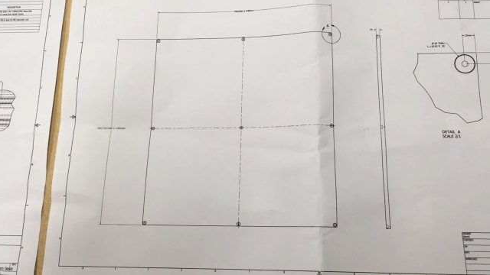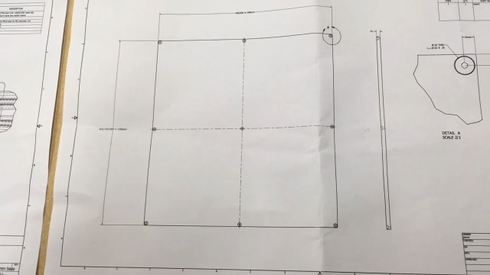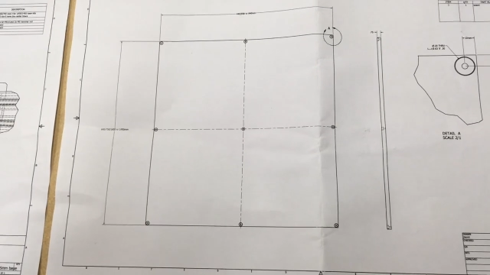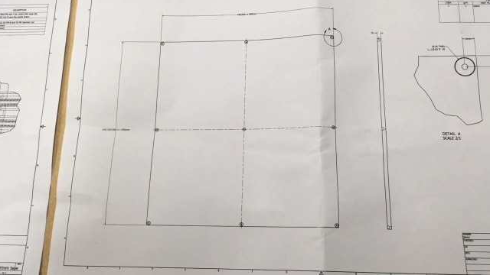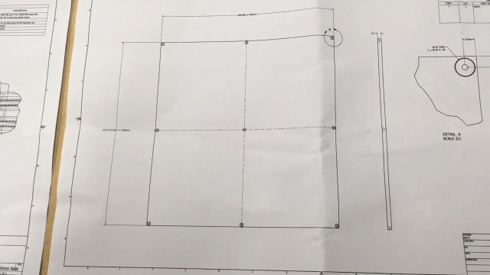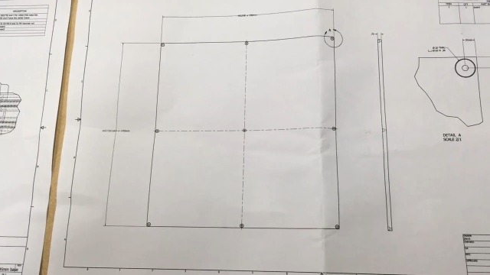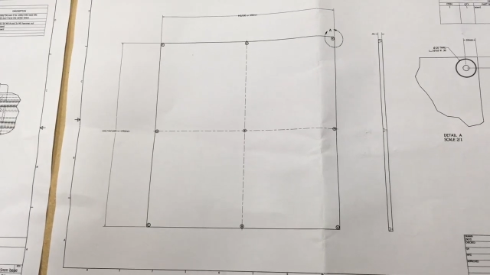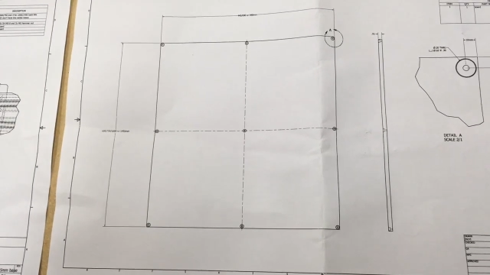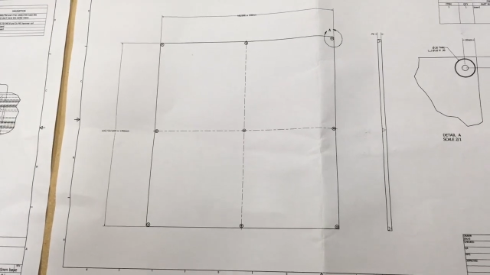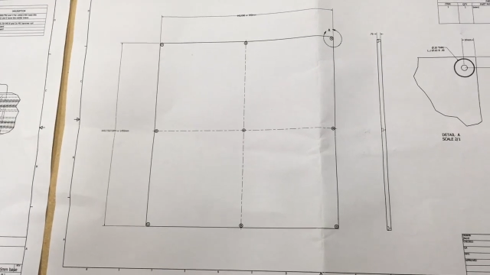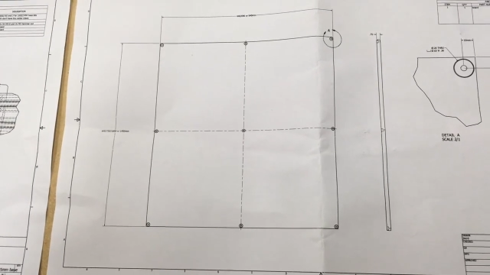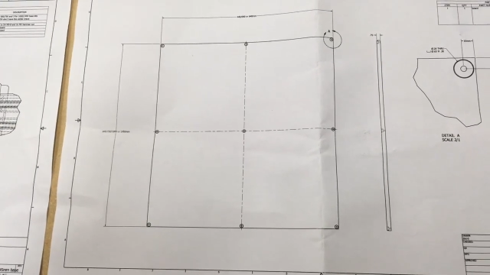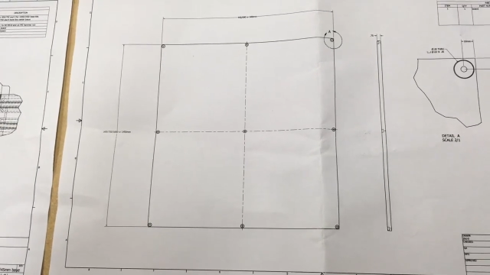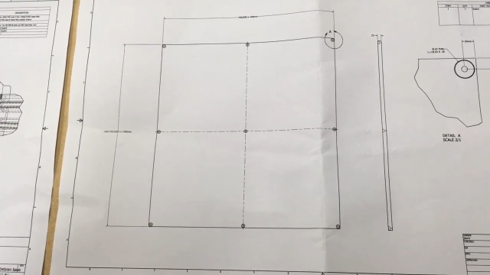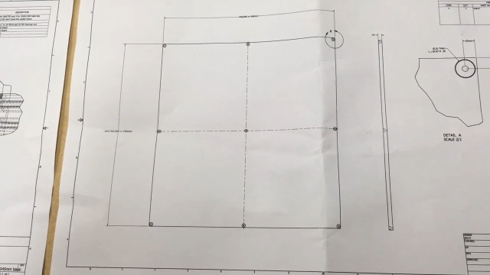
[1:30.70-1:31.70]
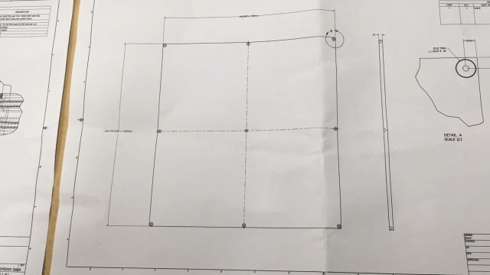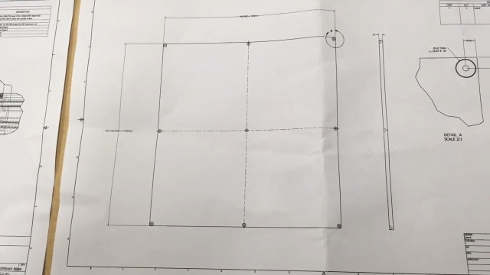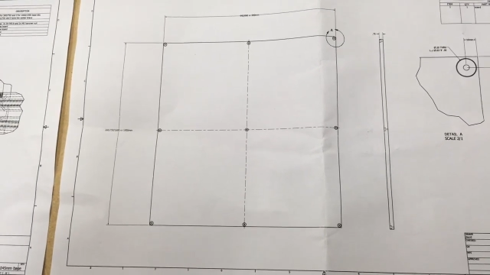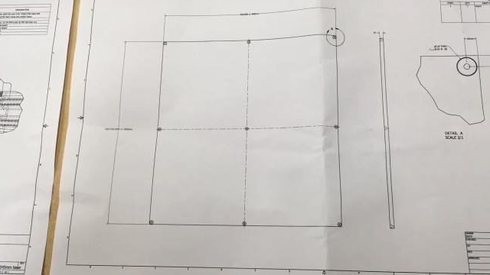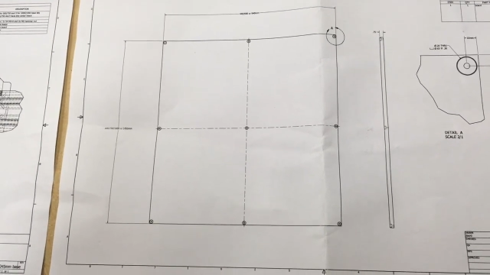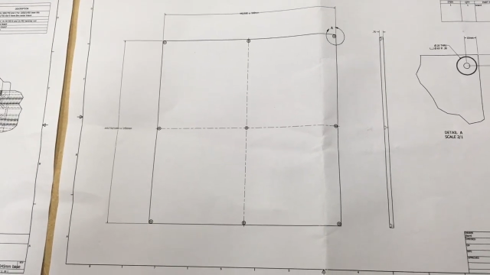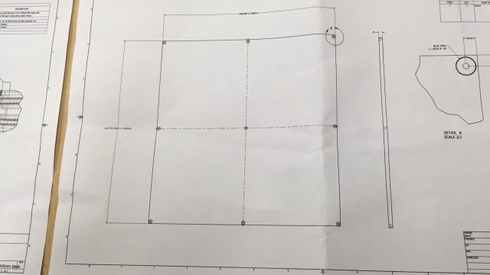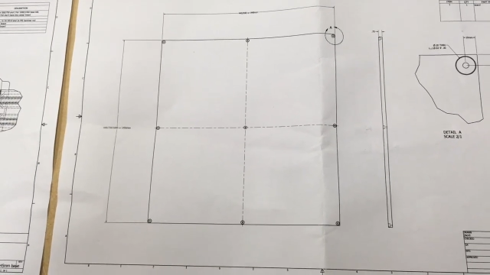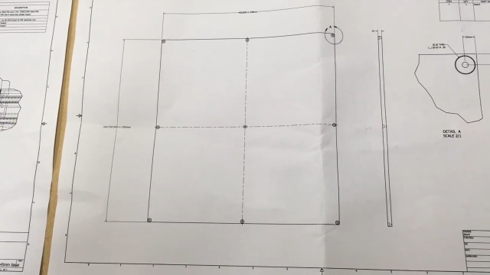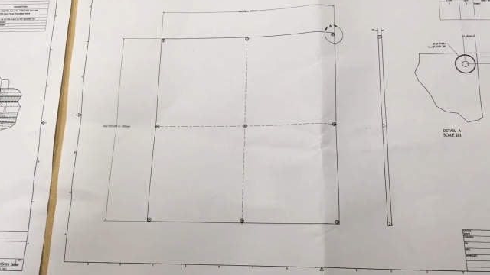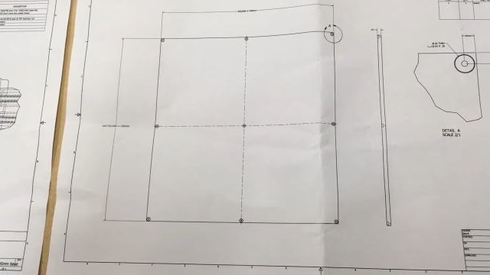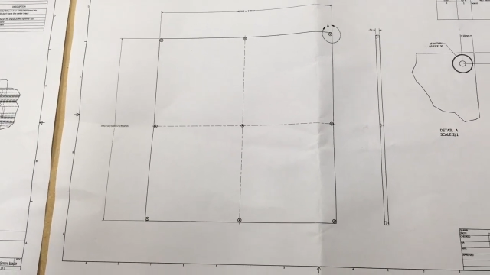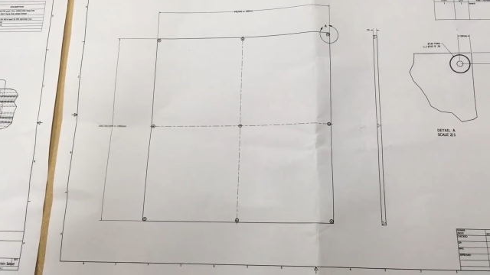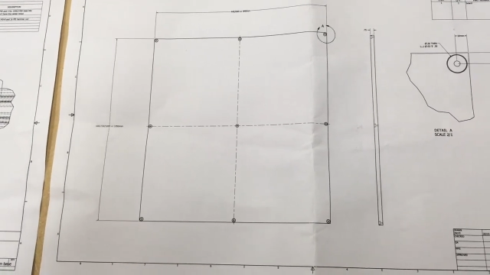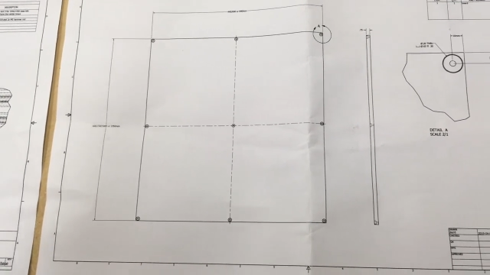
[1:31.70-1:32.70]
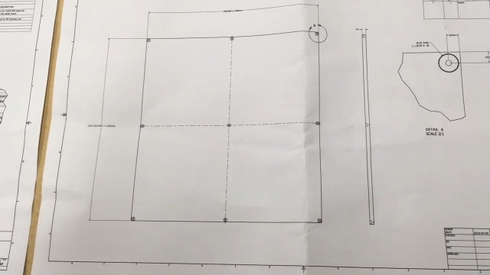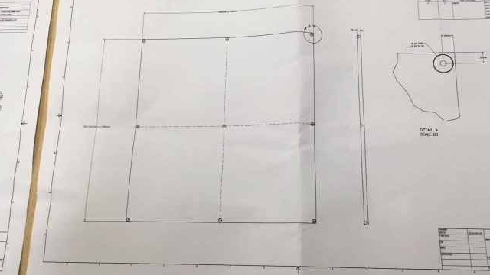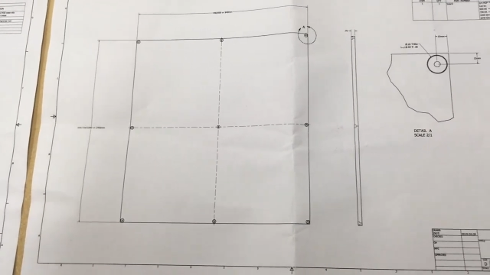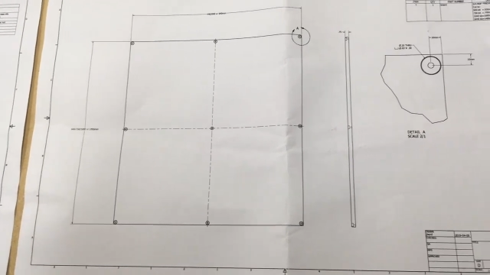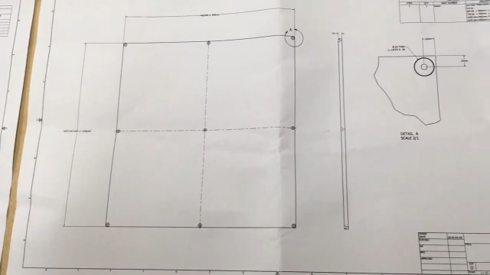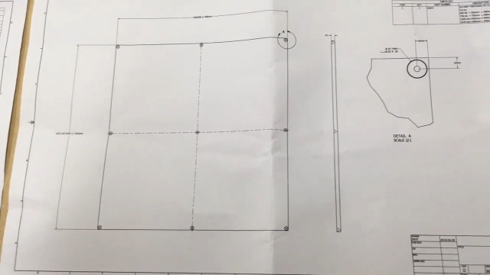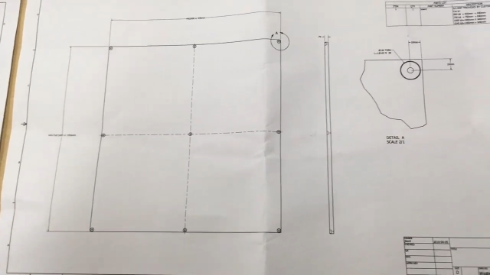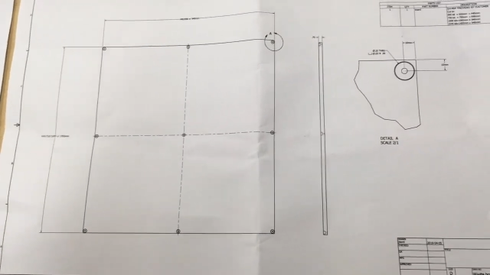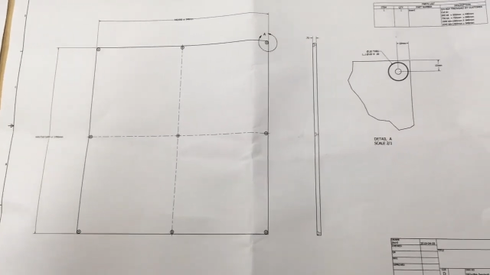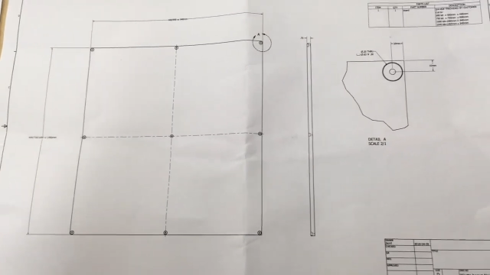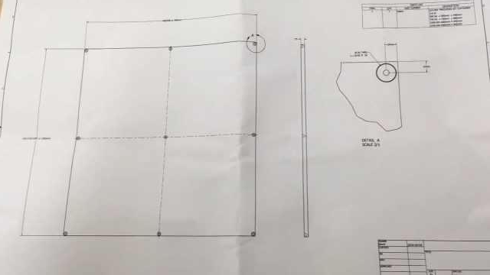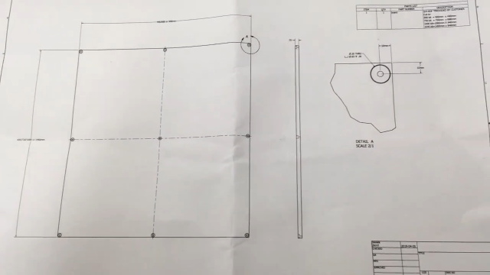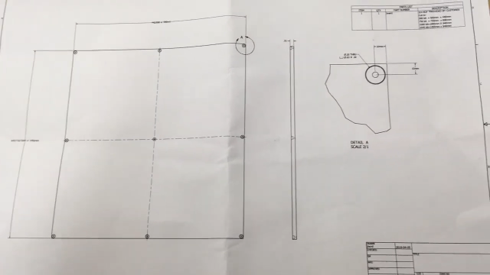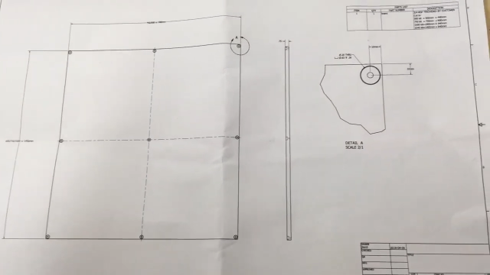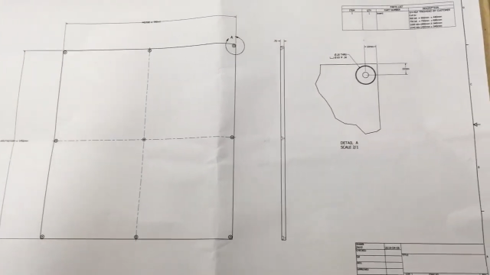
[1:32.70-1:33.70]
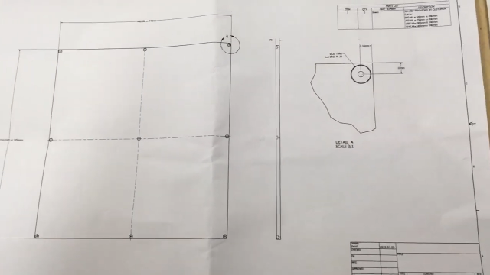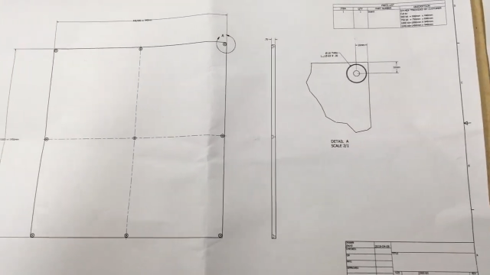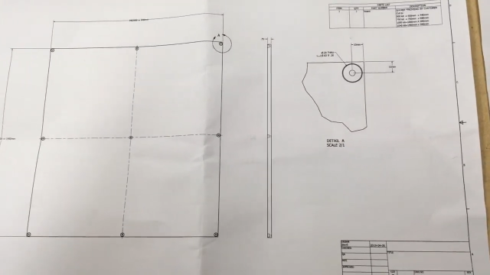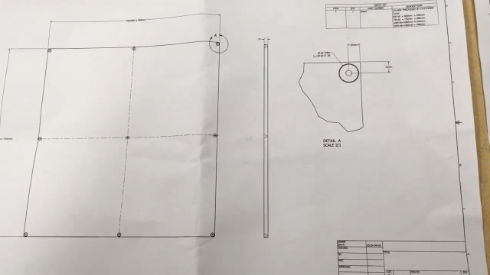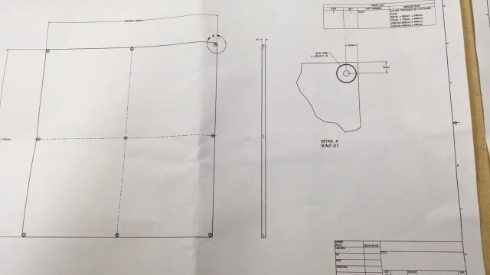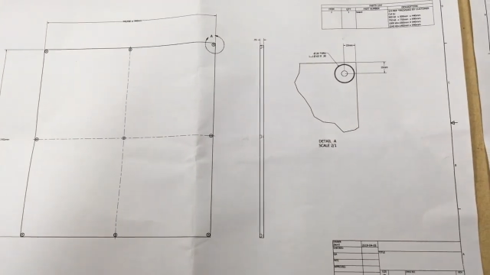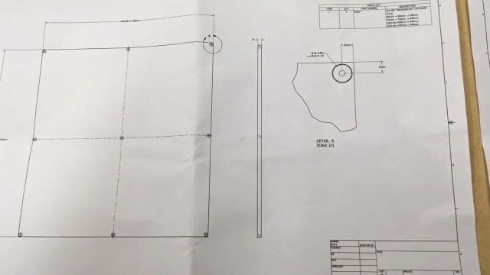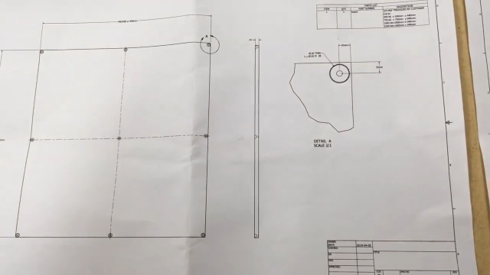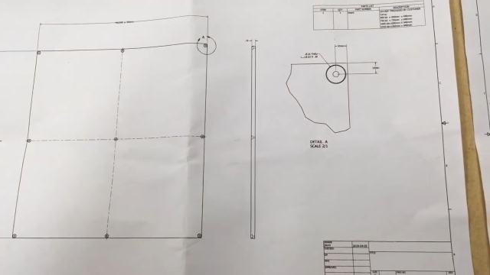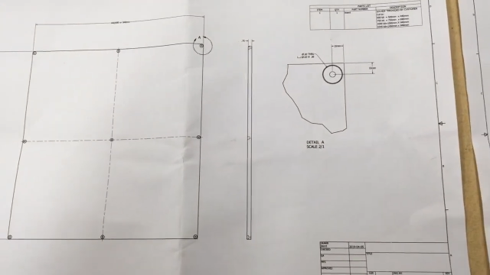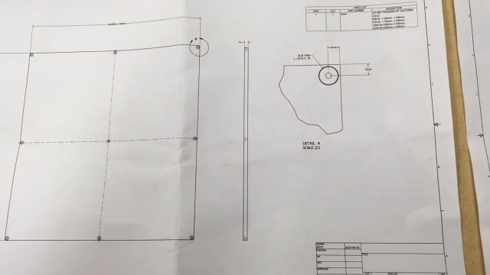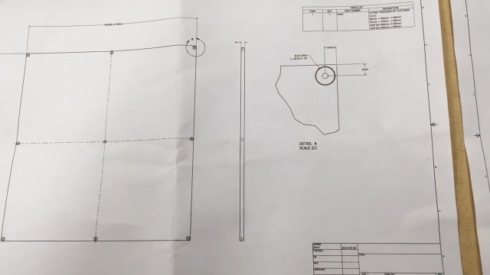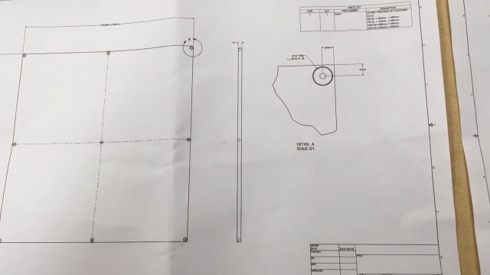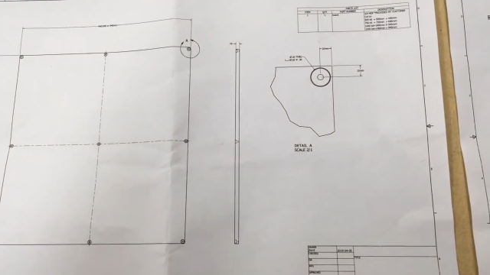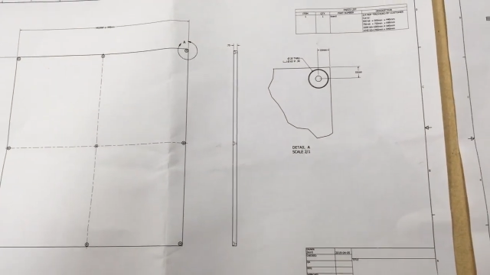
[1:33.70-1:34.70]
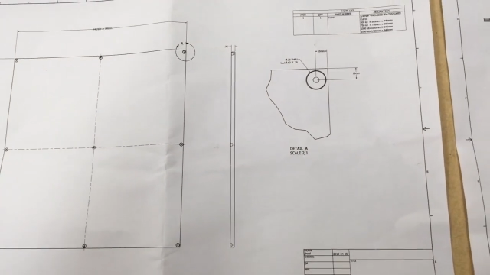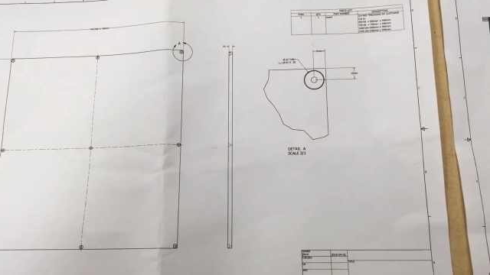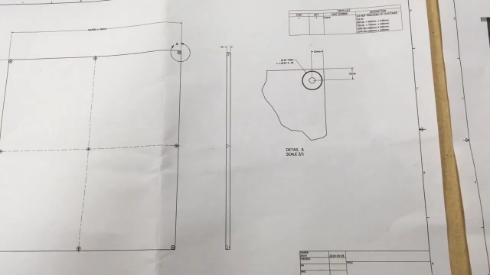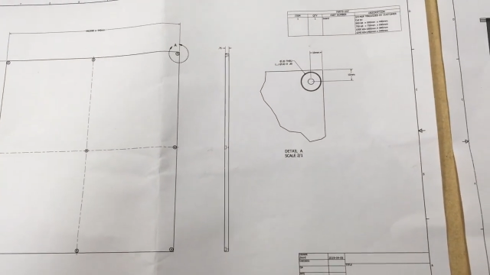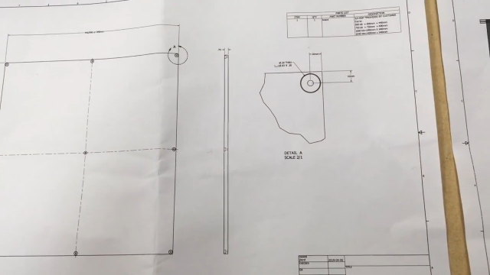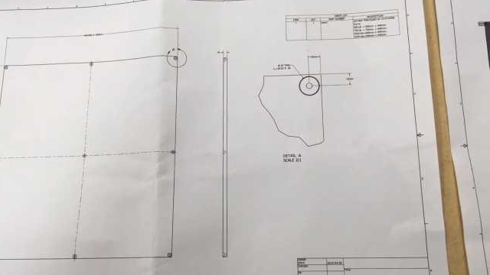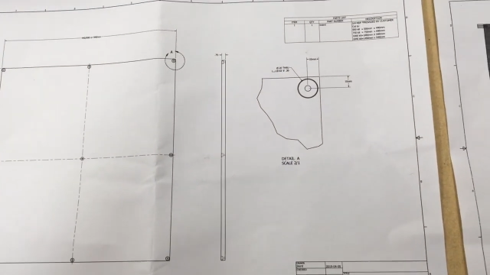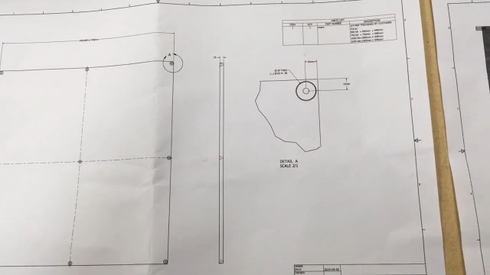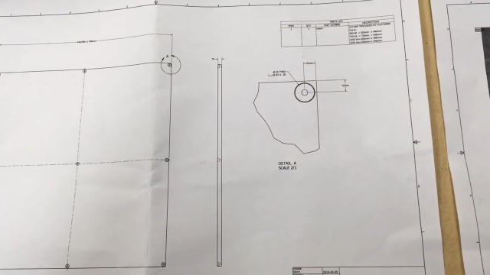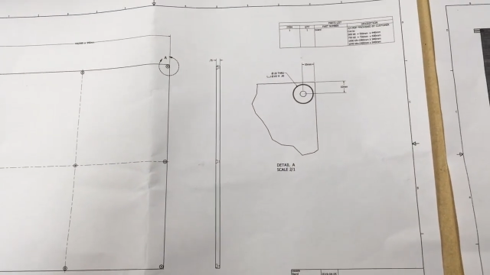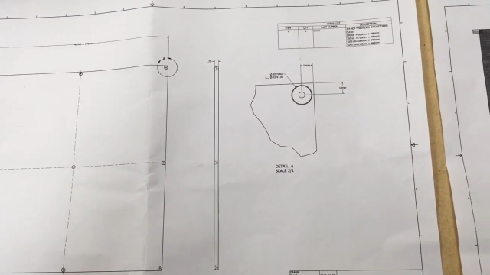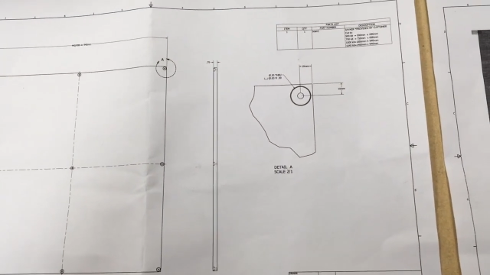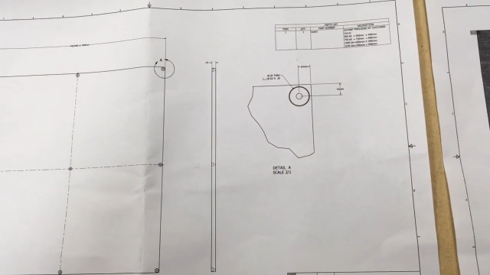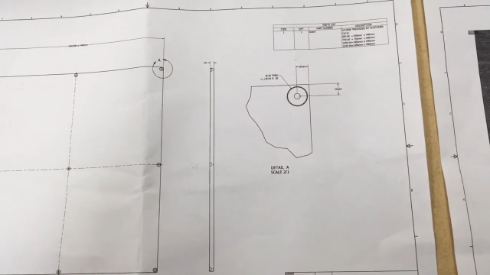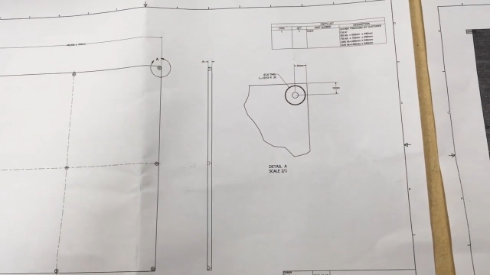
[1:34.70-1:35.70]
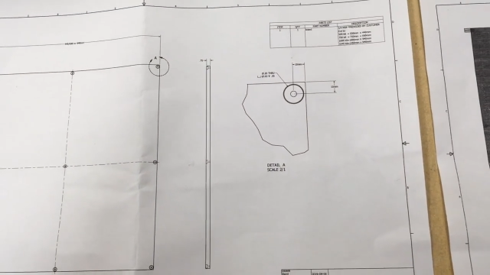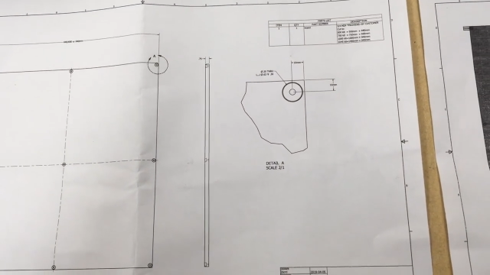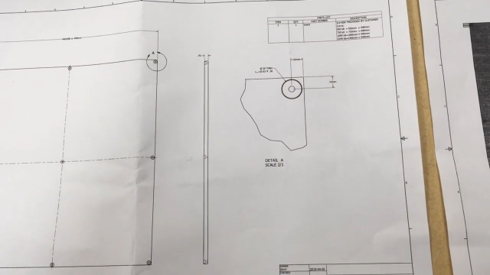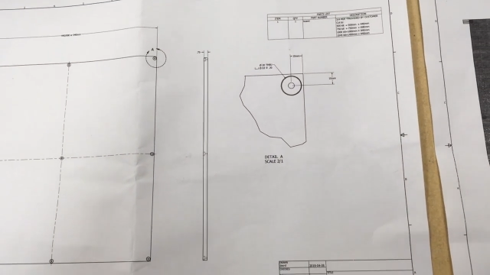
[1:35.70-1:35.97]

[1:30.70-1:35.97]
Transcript: Nobody's mouth can be seen.